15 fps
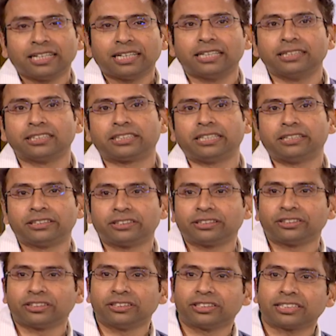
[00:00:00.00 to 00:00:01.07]
in the
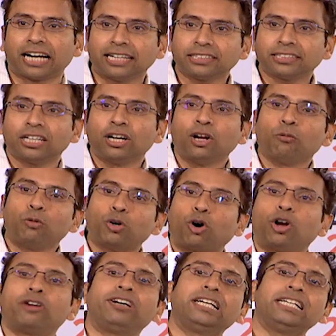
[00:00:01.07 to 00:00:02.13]
statistician stats, would
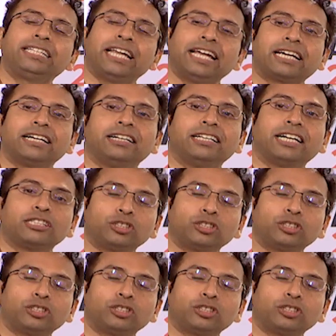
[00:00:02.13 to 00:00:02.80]
already take India's